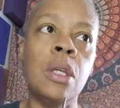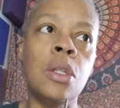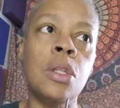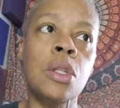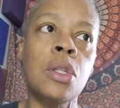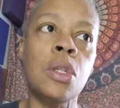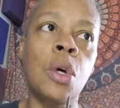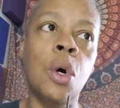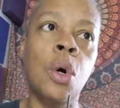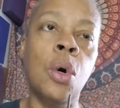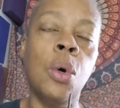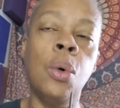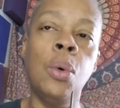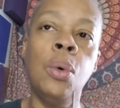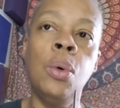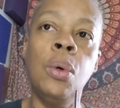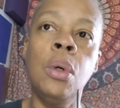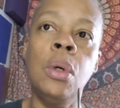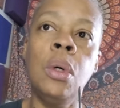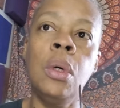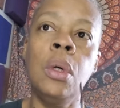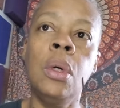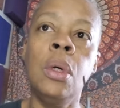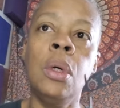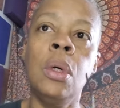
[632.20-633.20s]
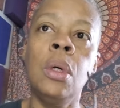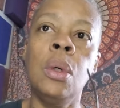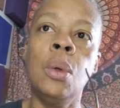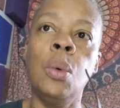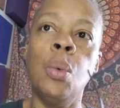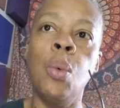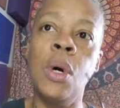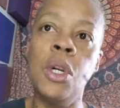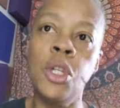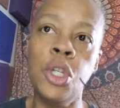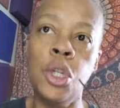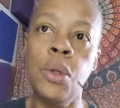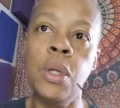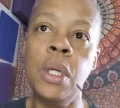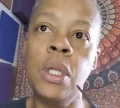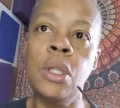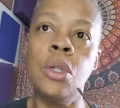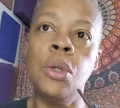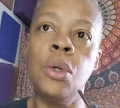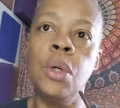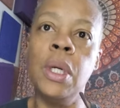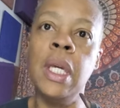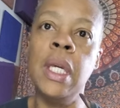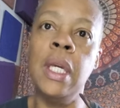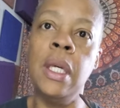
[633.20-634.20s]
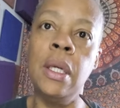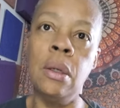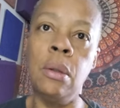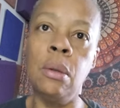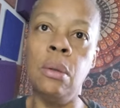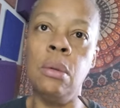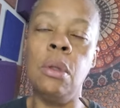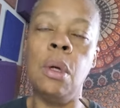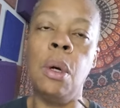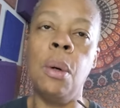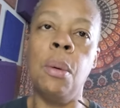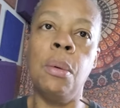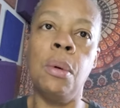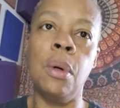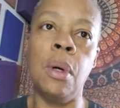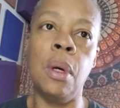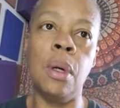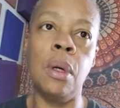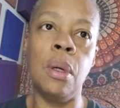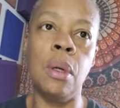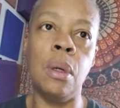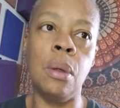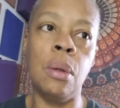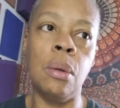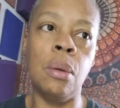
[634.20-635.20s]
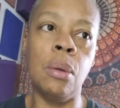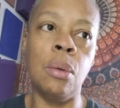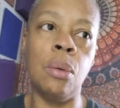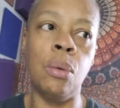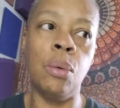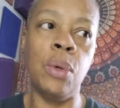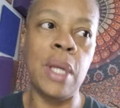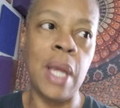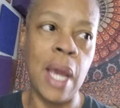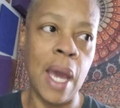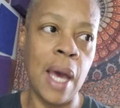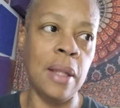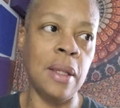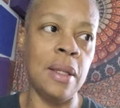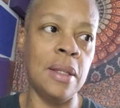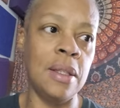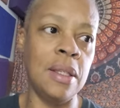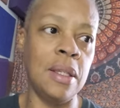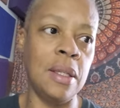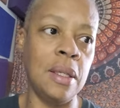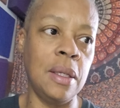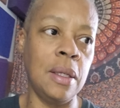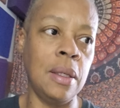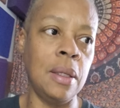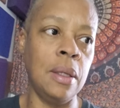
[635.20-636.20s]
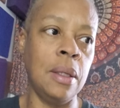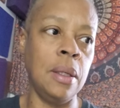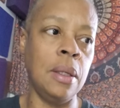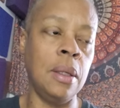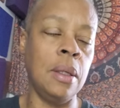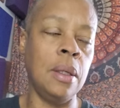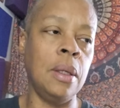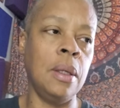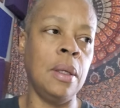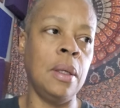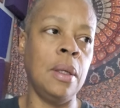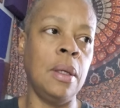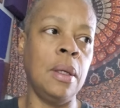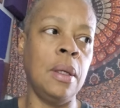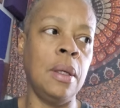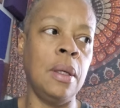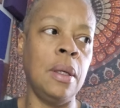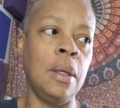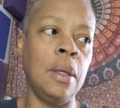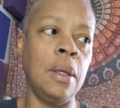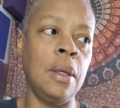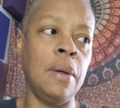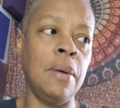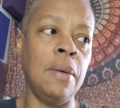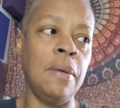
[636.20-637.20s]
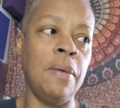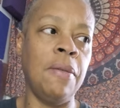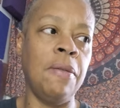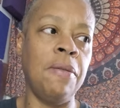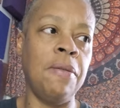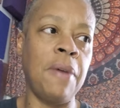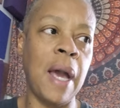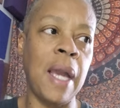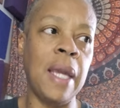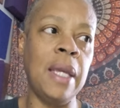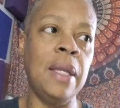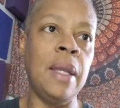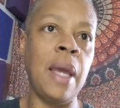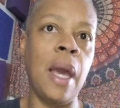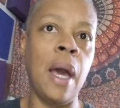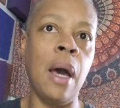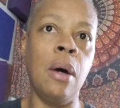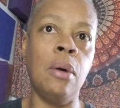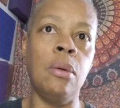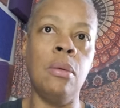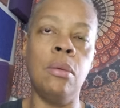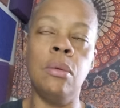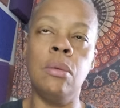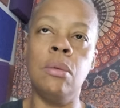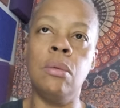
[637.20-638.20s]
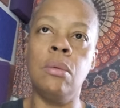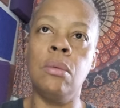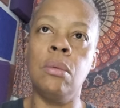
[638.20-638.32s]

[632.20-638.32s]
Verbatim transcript: So once you get to a healed reality, find out